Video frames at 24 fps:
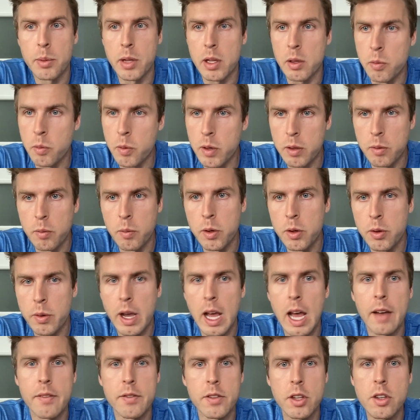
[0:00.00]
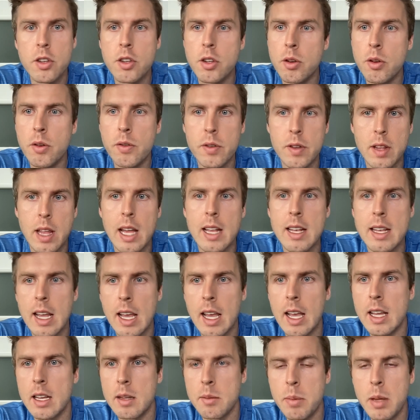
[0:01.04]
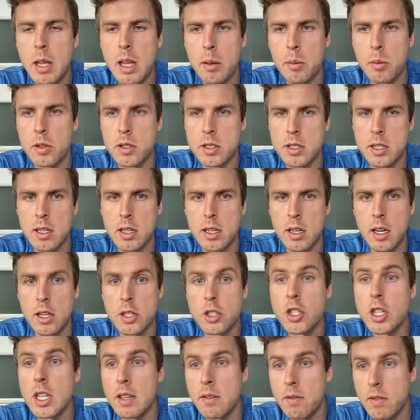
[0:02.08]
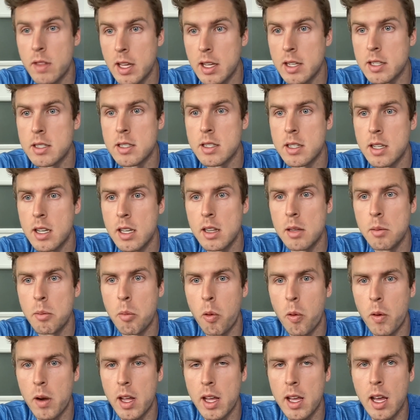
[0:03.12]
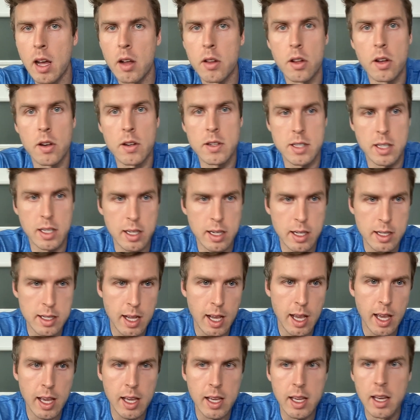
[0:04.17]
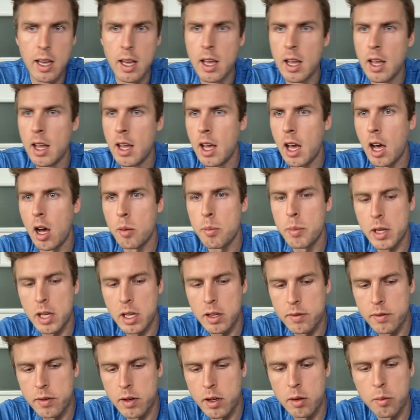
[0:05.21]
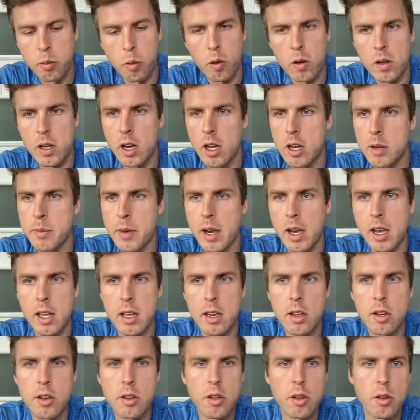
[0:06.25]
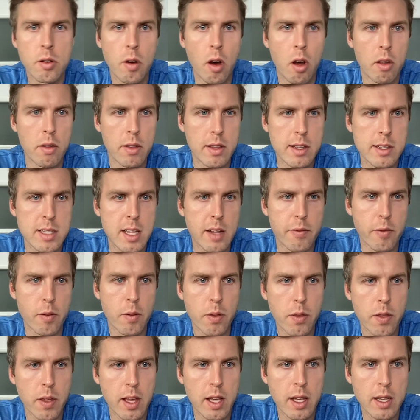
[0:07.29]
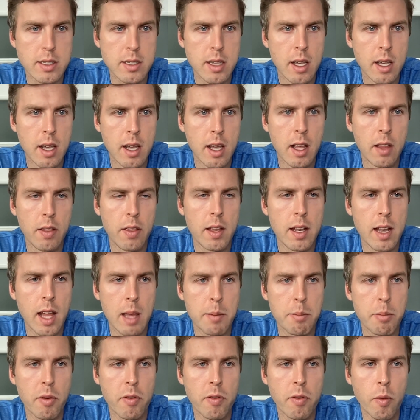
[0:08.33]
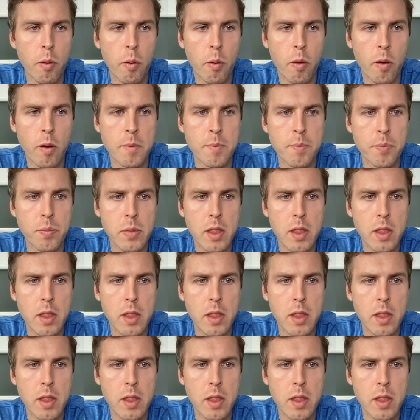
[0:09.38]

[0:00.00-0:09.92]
Like what do I have to do for that day to be able to achieve this in the morning? How long is it going to take? How big of a workout am I going to do? All these different things the night before.